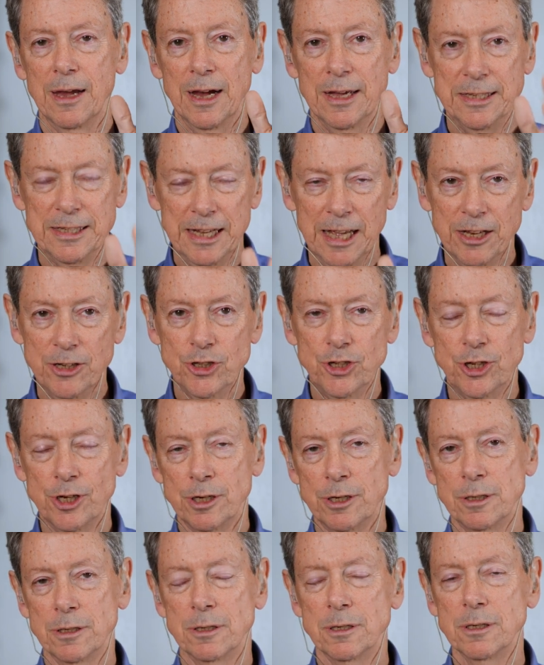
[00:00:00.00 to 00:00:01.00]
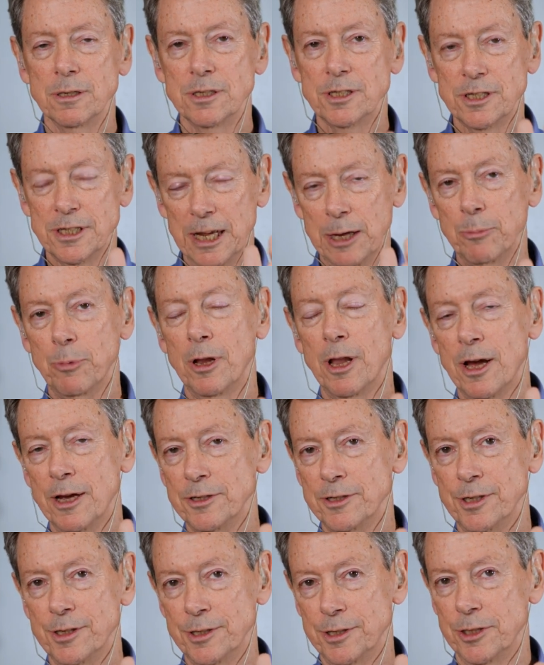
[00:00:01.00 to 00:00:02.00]
attention
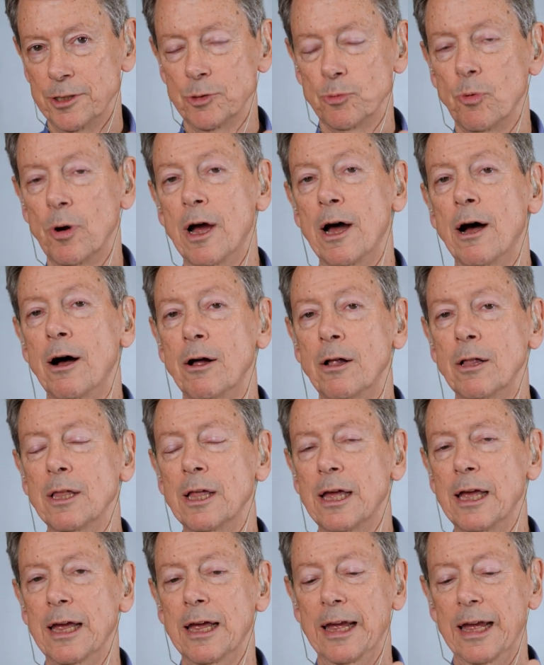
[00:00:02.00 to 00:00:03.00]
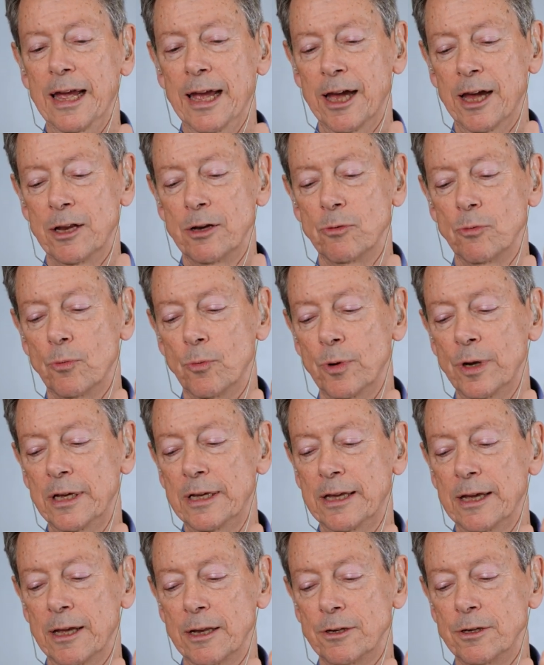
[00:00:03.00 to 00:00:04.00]
stabilizes as well, and we
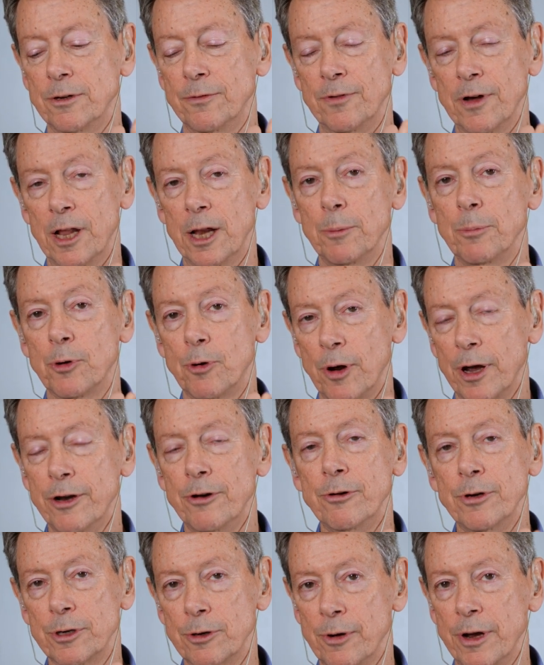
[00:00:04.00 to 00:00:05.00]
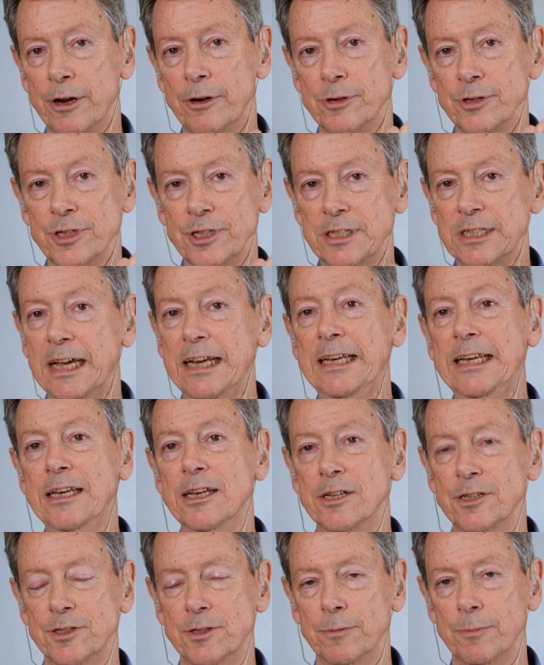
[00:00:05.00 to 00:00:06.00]
can develop greater and greater
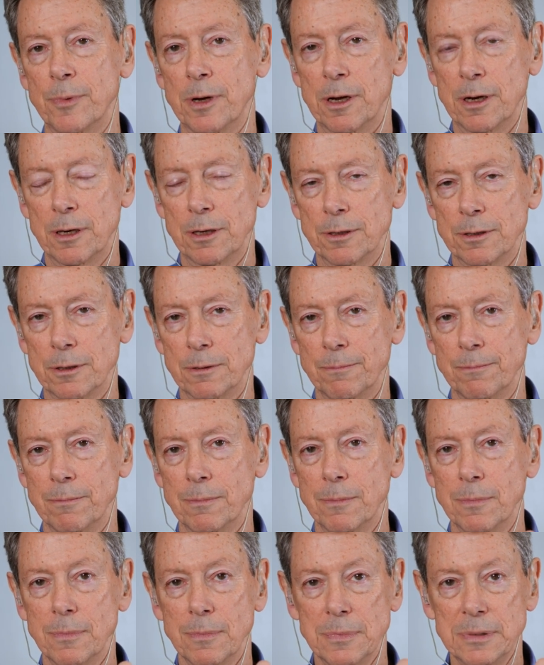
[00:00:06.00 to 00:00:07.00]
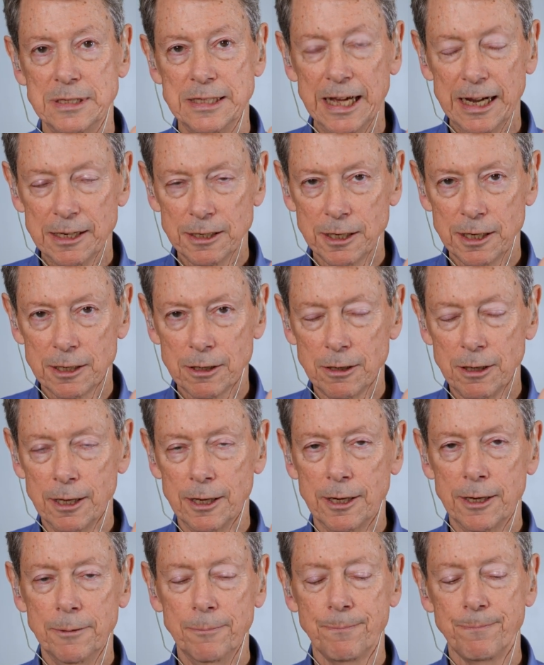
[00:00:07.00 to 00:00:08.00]
steadiness of mind.
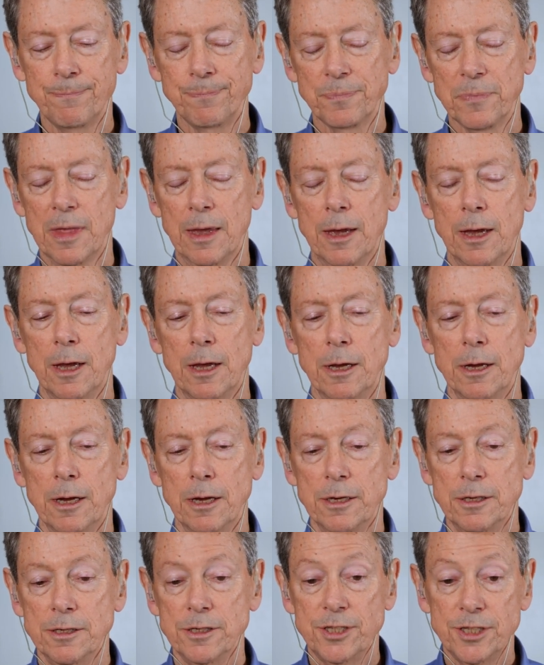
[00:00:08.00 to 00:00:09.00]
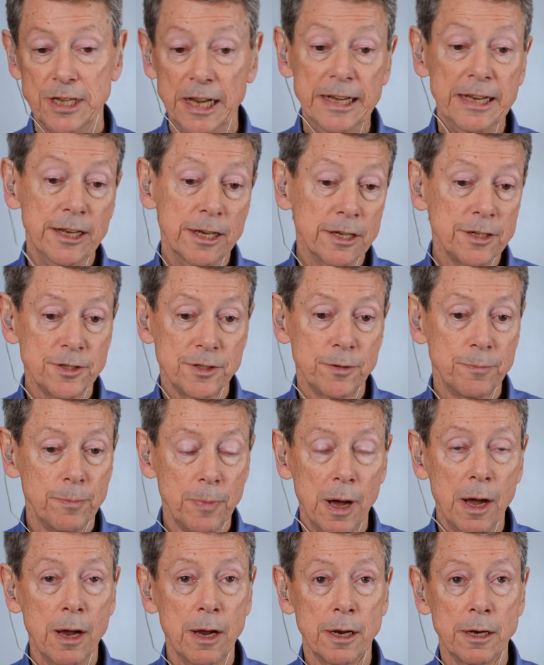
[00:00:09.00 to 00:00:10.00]
Technically, steadiness of
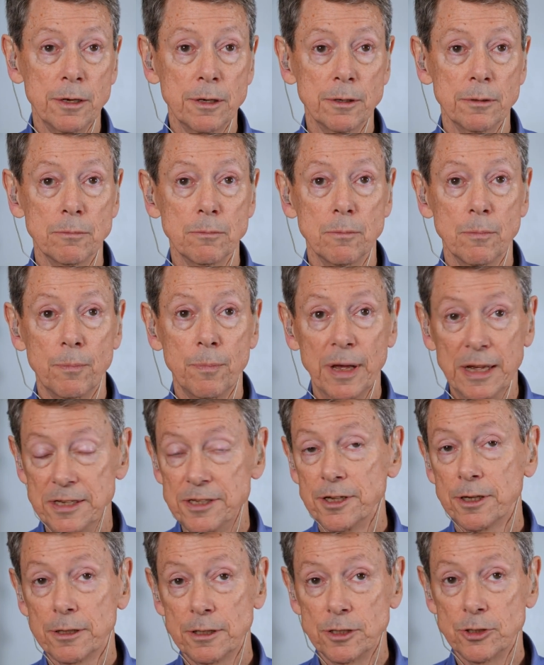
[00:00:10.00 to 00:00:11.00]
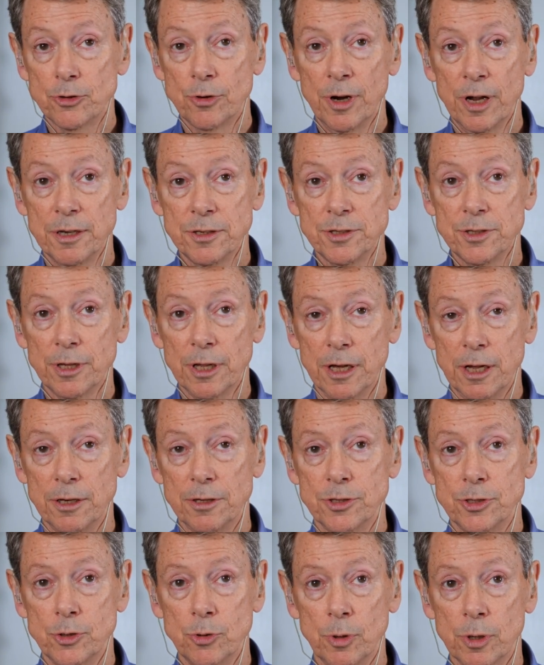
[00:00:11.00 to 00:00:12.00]
mind basically
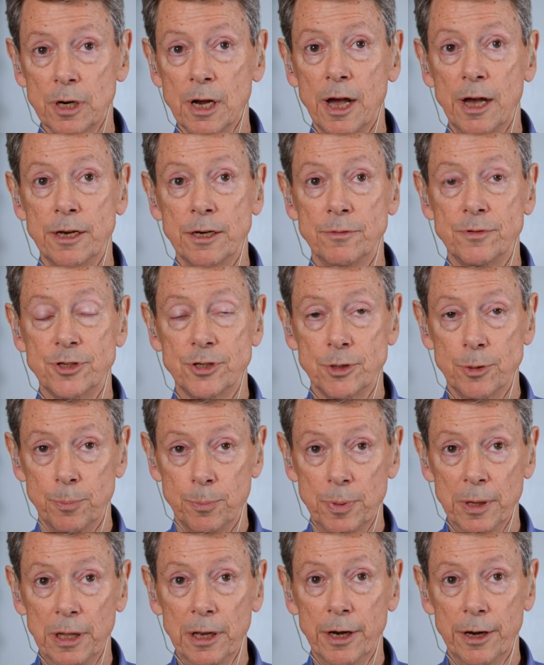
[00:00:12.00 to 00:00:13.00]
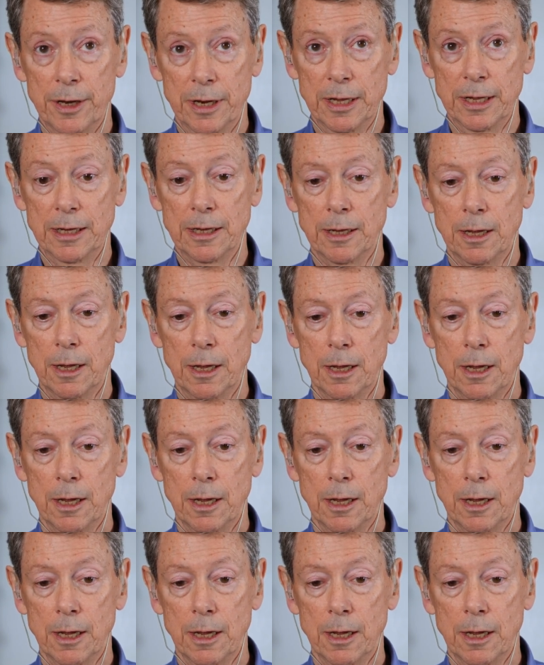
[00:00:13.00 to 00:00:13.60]
translates to a kind of stability